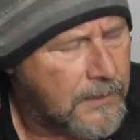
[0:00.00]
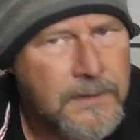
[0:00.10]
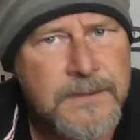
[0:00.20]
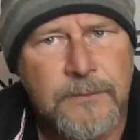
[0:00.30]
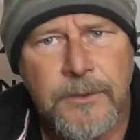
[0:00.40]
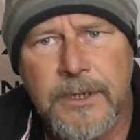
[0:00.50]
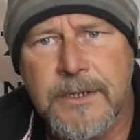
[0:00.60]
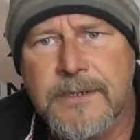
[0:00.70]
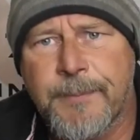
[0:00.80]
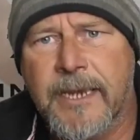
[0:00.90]
He said, Right,
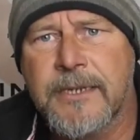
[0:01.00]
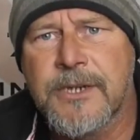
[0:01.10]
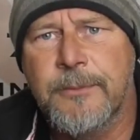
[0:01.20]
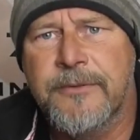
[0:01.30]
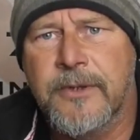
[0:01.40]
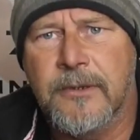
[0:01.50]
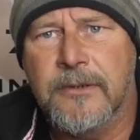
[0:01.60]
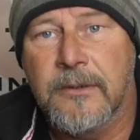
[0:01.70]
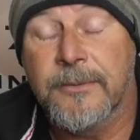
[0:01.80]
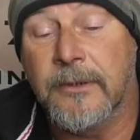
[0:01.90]
there's a package coming for you.
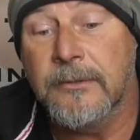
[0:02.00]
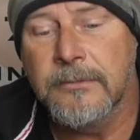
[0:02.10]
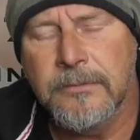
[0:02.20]
Oh,